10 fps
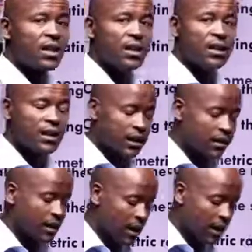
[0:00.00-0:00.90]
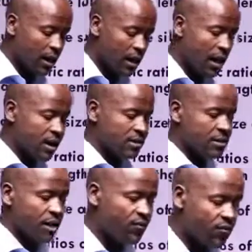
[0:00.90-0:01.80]
as
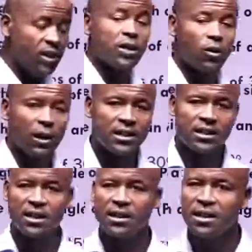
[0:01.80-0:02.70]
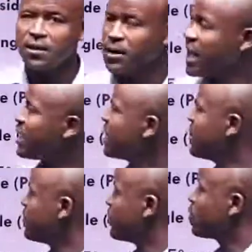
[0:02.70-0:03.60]
a video lesson, but I
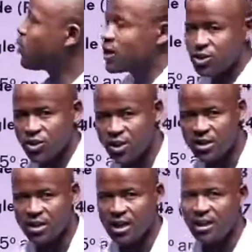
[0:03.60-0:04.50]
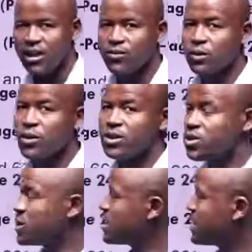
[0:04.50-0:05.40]
gave you questions.
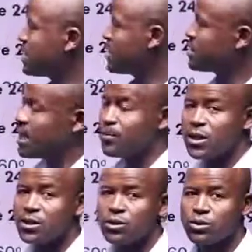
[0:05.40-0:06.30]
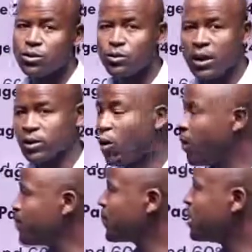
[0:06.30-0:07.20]
As an assignment to do at
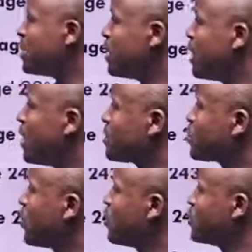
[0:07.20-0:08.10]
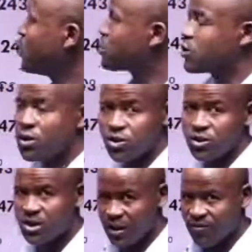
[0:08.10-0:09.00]
home. So those
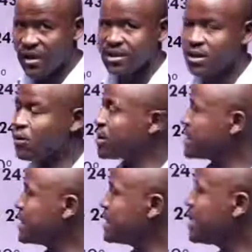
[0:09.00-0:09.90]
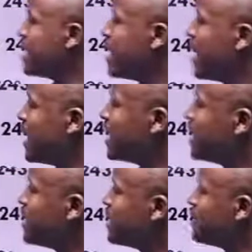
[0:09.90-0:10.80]
questions, revise the questions, and
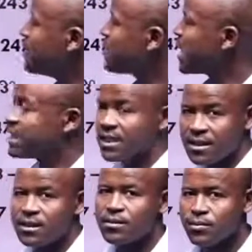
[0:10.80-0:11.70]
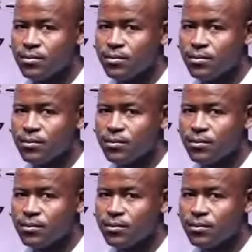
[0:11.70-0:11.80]
then practice